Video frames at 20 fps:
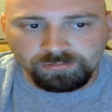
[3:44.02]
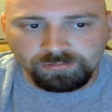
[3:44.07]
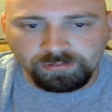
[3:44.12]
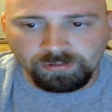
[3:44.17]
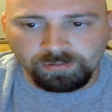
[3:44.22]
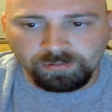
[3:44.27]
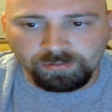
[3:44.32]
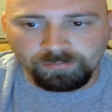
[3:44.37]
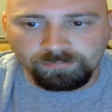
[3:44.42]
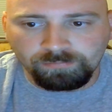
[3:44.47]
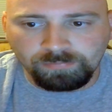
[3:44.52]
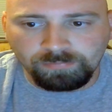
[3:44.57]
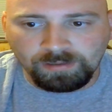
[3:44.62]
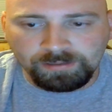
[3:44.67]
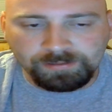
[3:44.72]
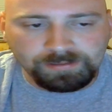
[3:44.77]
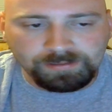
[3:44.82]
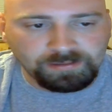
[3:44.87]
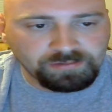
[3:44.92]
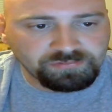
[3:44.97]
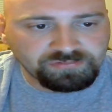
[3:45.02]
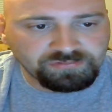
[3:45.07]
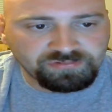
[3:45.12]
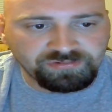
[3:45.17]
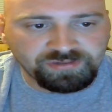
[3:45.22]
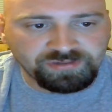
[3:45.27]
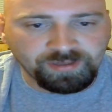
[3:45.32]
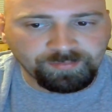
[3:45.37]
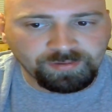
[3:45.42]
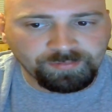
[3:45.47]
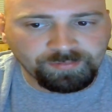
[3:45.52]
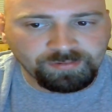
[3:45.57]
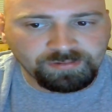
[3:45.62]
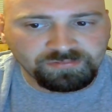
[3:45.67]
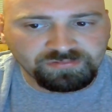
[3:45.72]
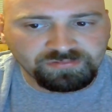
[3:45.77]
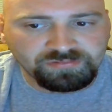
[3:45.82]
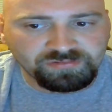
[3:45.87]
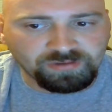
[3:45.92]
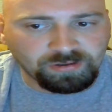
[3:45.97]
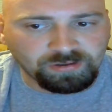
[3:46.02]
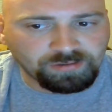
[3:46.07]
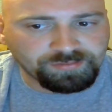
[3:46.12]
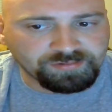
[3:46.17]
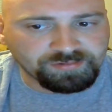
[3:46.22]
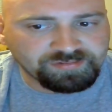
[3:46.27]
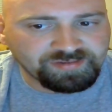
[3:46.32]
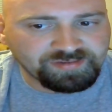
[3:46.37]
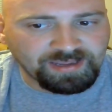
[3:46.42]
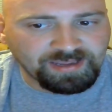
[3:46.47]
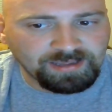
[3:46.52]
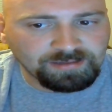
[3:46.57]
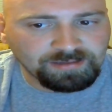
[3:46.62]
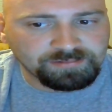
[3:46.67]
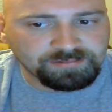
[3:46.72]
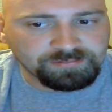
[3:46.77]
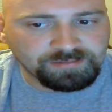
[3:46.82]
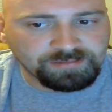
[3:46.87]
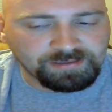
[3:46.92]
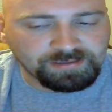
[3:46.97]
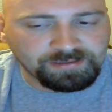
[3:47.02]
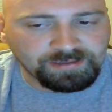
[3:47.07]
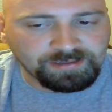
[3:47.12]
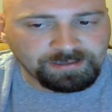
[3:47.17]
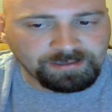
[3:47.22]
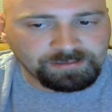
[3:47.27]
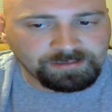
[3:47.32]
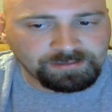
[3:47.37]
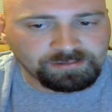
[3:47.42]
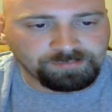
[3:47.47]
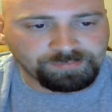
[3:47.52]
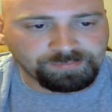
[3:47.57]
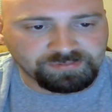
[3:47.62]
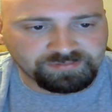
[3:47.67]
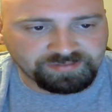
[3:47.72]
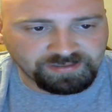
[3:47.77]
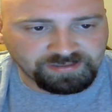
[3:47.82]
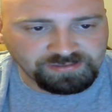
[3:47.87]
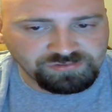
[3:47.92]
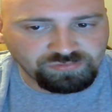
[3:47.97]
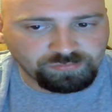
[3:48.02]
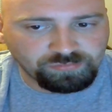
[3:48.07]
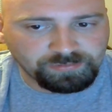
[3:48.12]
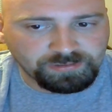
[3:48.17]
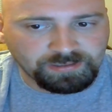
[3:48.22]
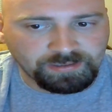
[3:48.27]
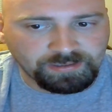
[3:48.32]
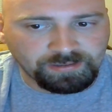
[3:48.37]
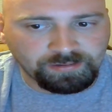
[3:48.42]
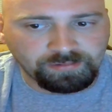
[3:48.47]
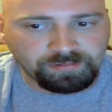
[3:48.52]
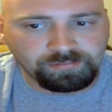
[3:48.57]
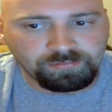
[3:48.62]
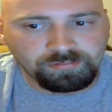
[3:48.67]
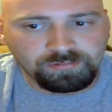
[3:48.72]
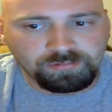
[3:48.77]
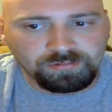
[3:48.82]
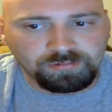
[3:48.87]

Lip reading: I guess WWE saw the talent they had and the potential he had.